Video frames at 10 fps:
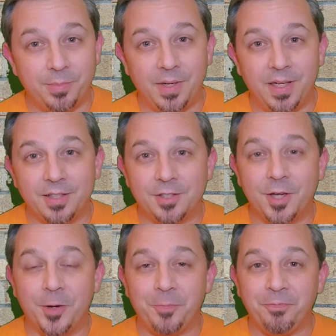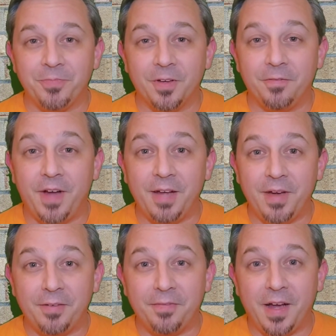to me. So, five
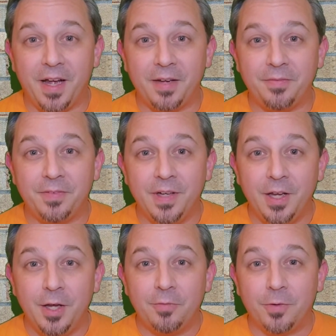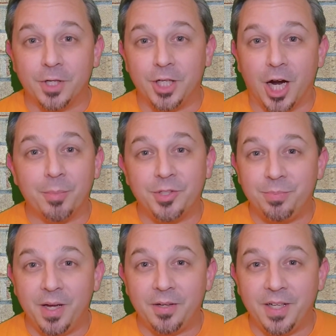out of five for
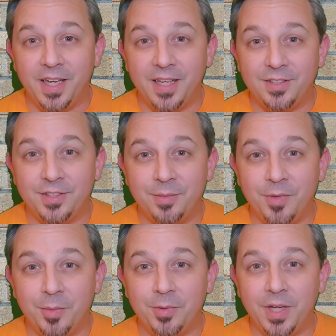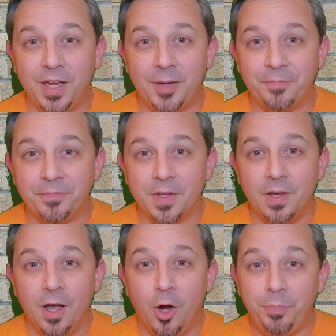Garbage Pail Kids, the mobile game.
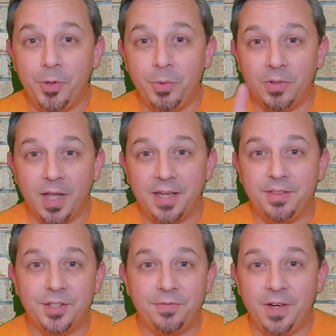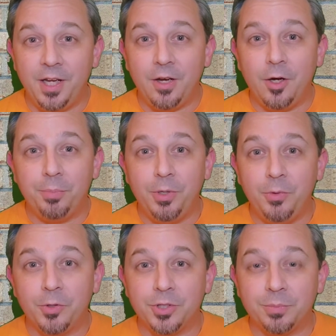Hope you will like this video. Hope you
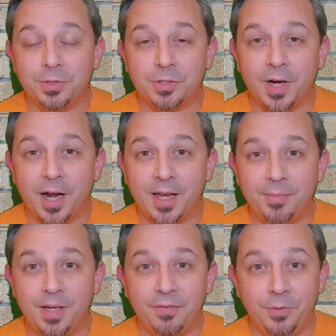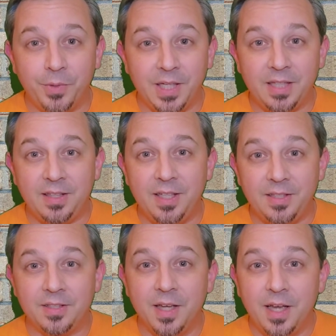will subscribe. And if you want to get
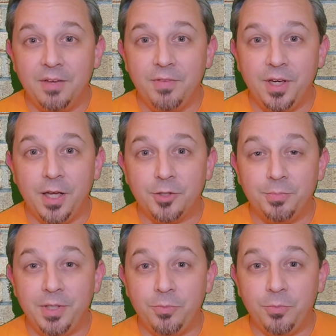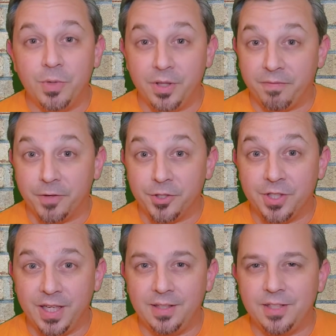these videos, be one of the first
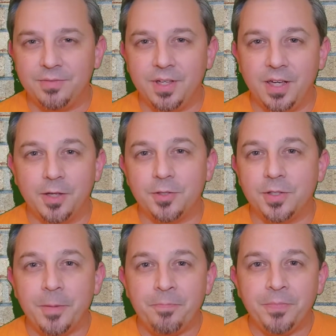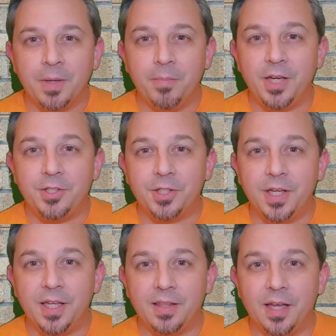to get these videos, make sure
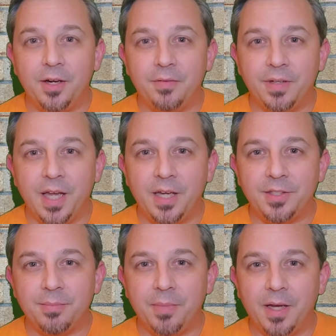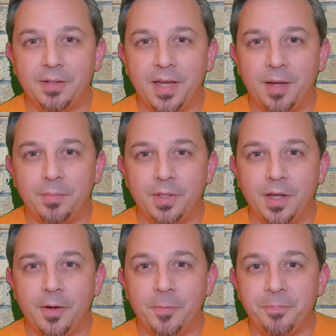you hit that notification bell down
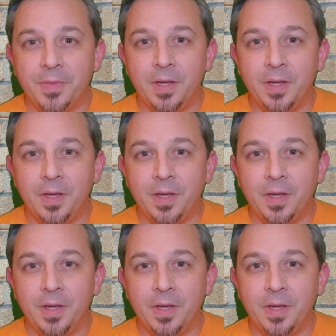below.